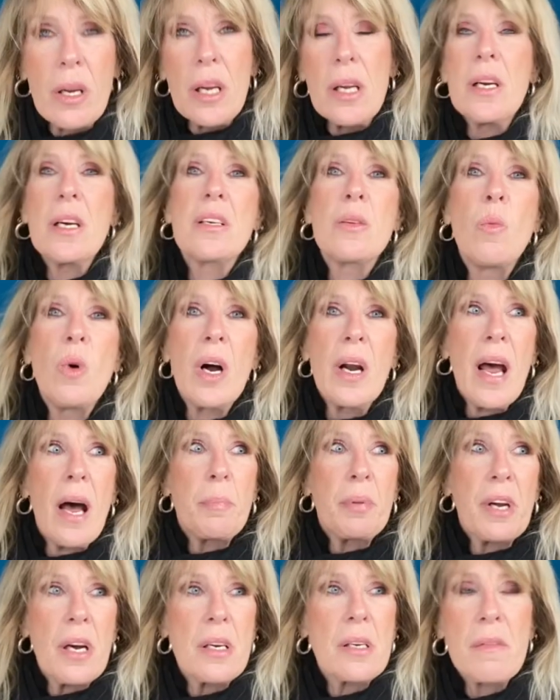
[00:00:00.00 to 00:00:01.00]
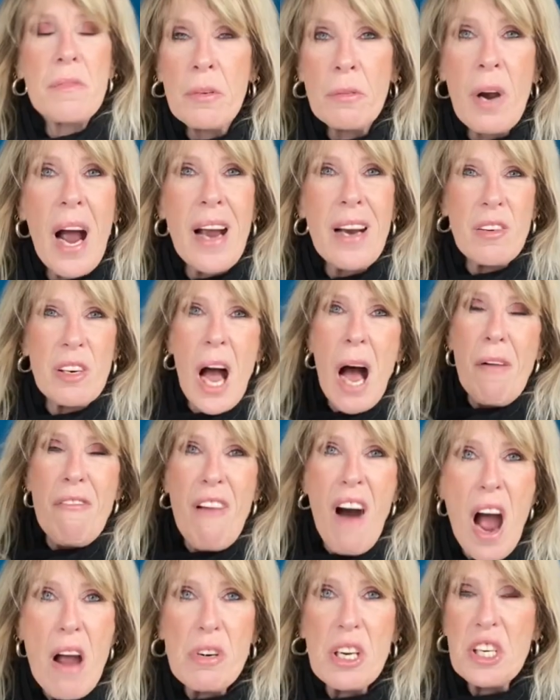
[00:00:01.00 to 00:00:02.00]
He doesn't want out because of the
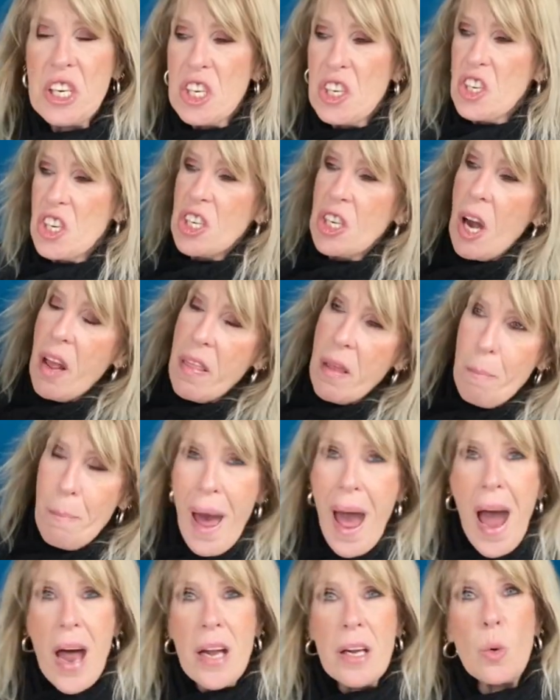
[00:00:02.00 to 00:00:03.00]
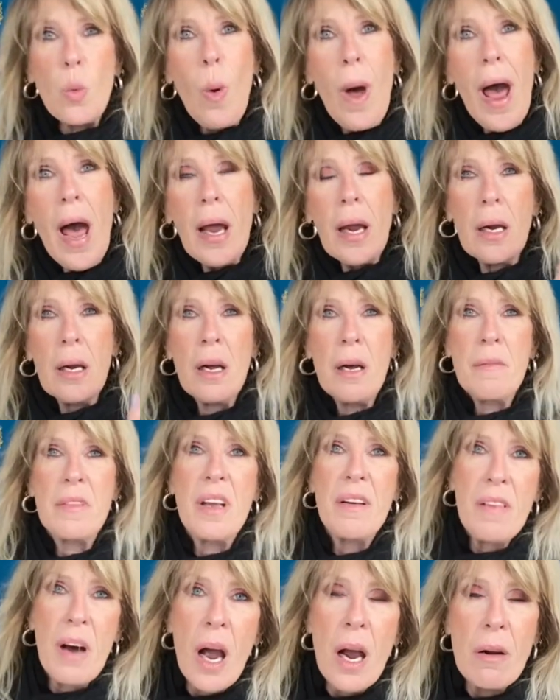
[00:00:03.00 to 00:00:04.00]
virus. He's just on the bandwagon of
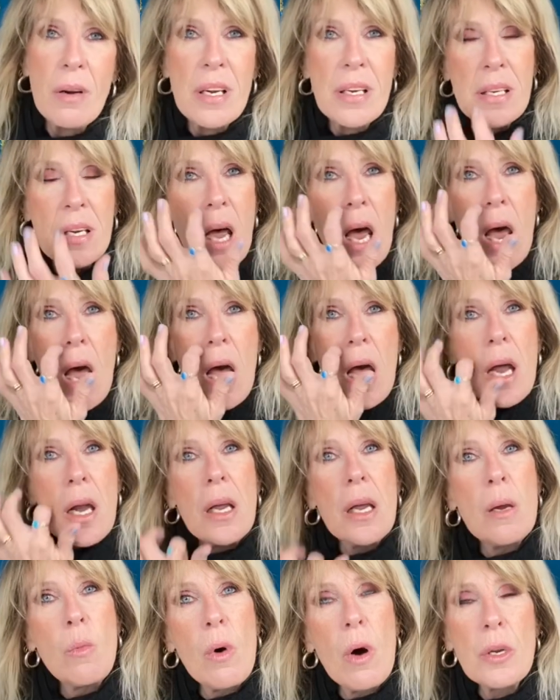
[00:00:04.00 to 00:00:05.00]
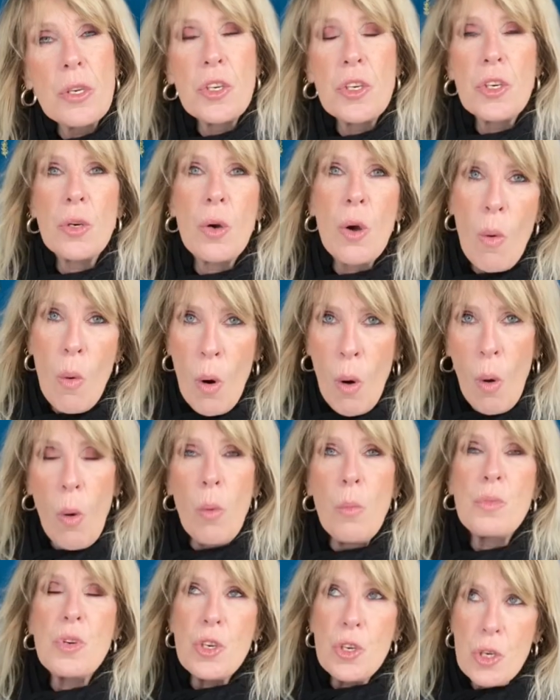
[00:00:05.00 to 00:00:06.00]
the virus, and he wants to go
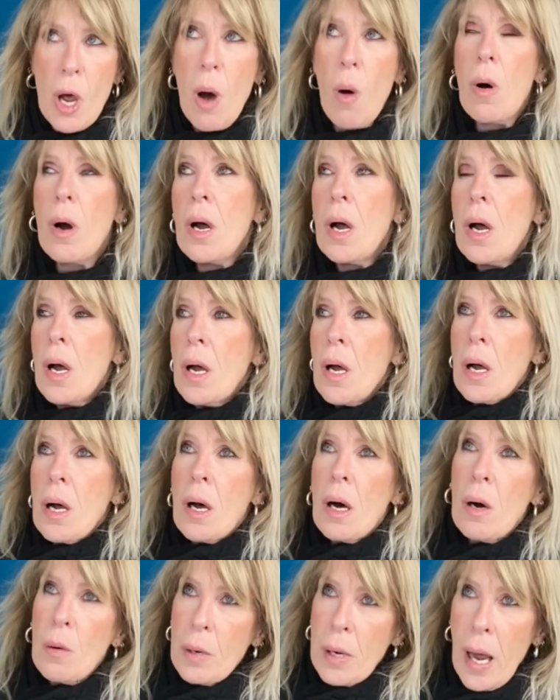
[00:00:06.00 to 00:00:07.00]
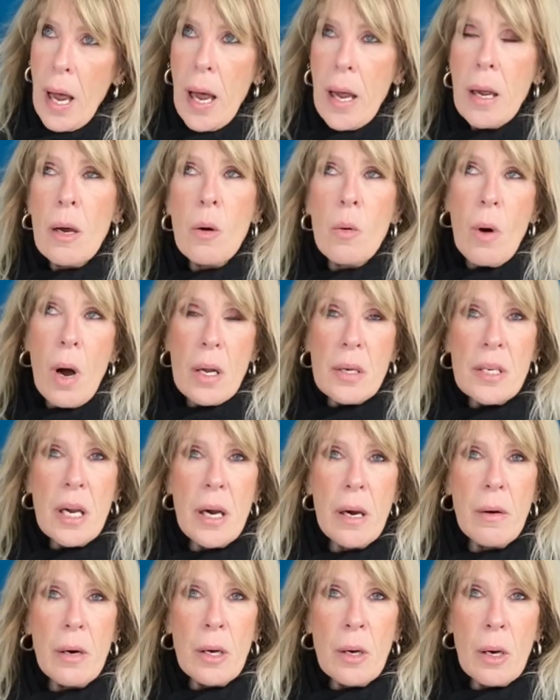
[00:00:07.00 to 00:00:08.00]
home. So, okay, who wants
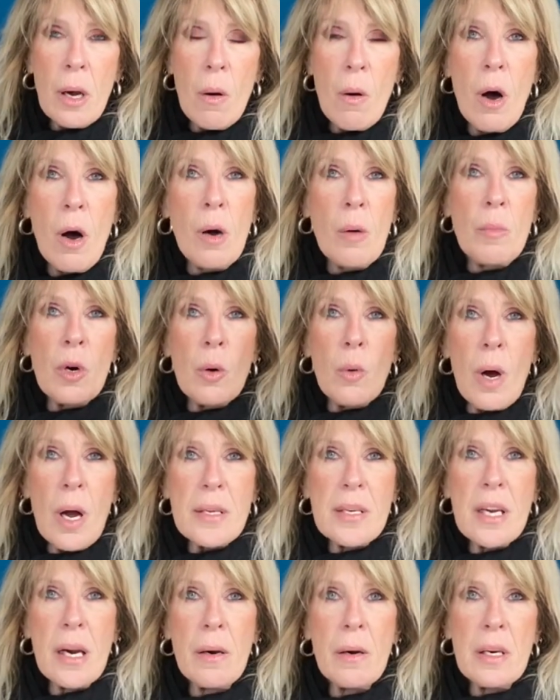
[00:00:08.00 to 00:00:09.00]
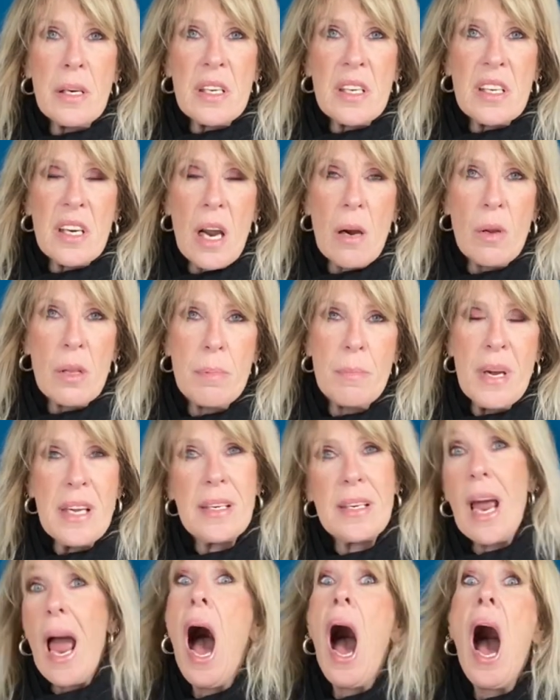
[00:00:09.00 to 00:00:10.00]
Harry to go home? Who wants Harry to stay with
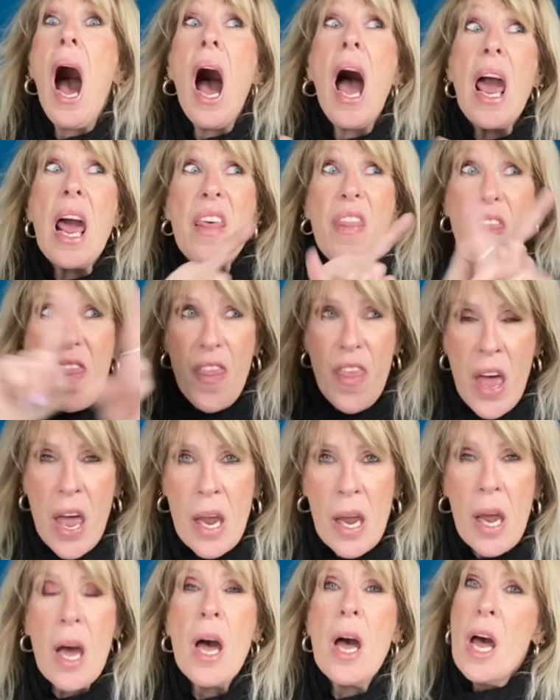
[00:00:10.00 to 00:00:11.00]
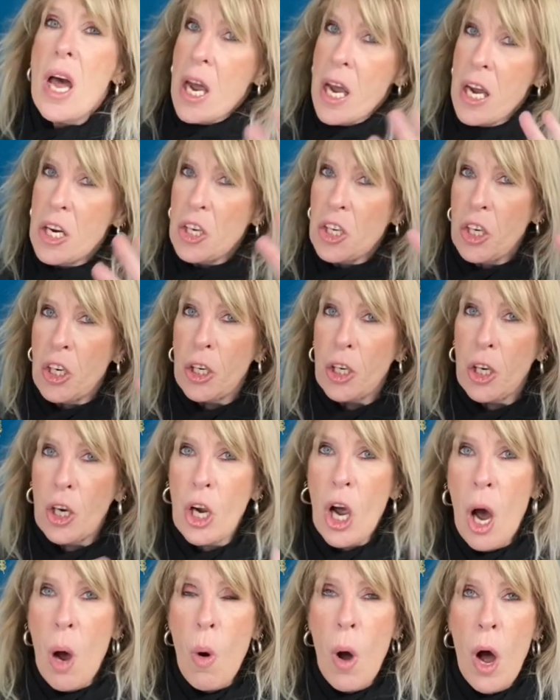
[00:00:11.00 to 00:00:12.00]
Missy? I think he should
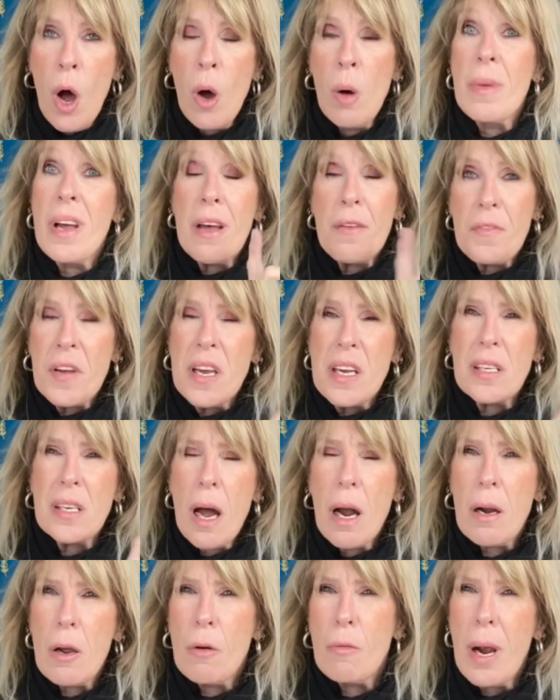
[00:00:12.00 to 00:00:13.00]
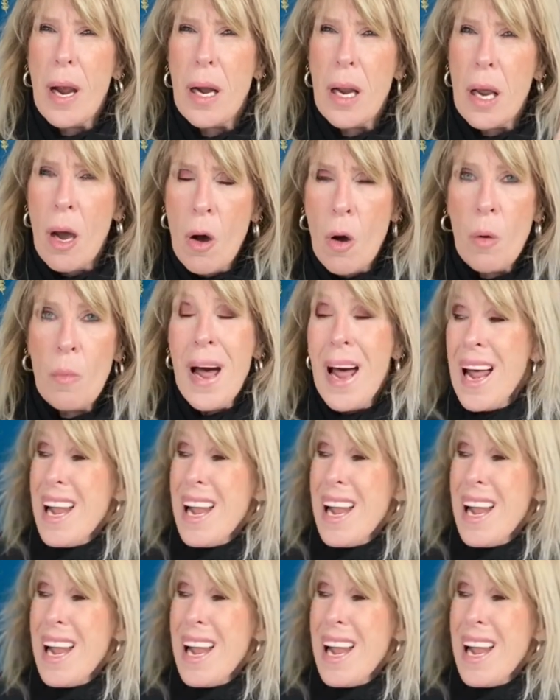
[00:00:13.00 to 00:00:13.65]
go home if he's not already home.